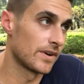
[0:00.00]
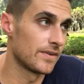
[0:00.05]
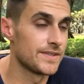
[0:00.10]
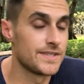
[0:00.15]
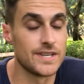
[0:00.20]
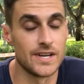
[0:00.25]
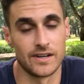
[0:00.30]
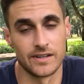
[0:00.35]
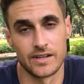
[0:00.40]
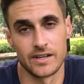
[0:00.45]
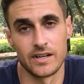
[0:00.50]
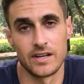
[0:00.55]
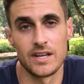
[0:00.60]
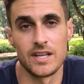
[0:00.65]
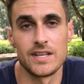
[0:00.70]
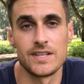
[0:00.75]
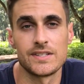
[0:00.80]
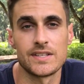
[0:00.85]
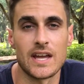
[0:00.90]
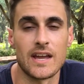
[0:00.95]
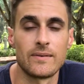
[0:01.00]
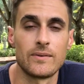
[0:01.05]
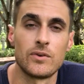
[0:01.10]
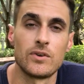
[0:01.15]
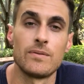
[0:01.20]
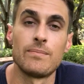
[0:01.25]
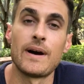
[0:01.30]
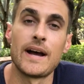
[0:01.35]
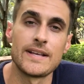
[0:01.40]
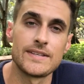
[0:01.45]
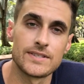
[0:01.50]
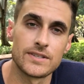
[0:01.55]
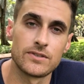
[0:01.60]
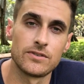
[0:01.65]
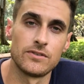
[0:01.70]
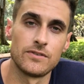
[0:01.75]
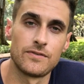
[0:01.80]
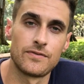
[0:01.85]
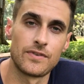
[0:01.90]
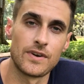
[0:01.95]
I was younger is I rode a
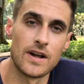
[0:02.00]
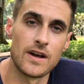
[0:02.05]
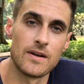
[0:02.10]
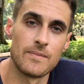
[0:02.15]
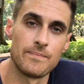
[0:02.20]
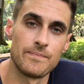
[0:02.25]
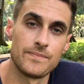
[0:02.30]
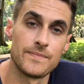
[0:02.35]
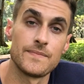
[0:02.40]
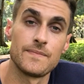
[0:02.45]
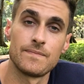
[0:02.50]
bicycle from